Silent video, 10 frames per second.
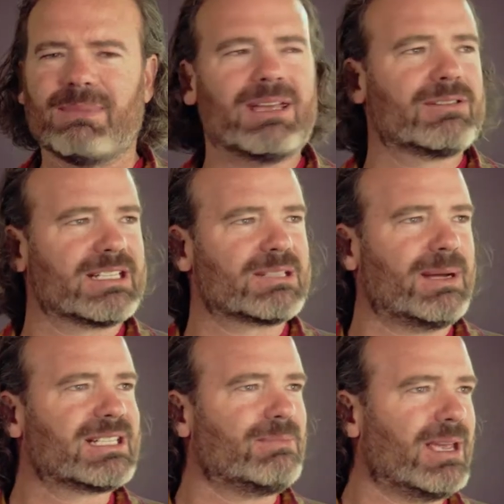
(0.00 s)
mayo. Is it
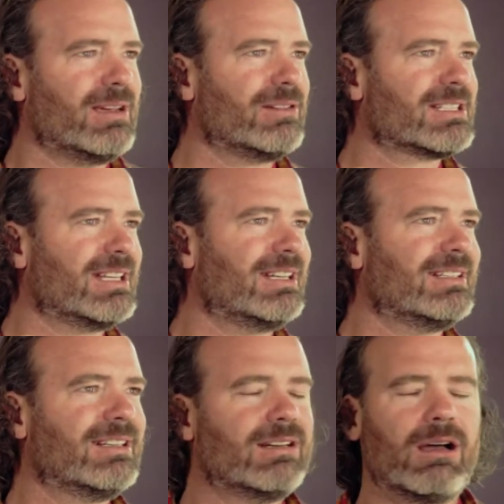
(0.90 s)
spicy mayo that's in it?
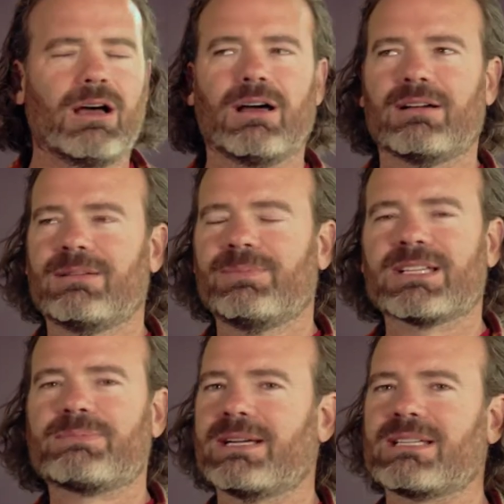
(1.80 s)
Oh, the
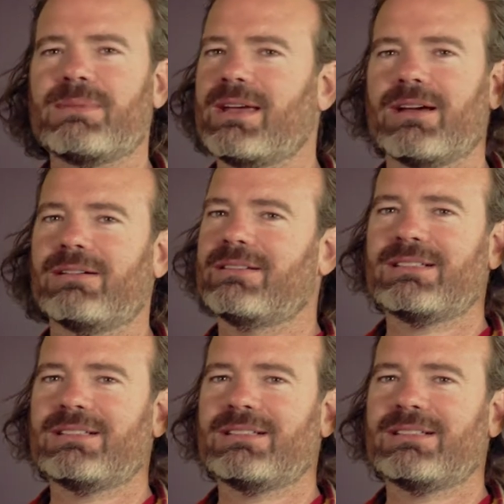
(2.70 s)
spicy mayo.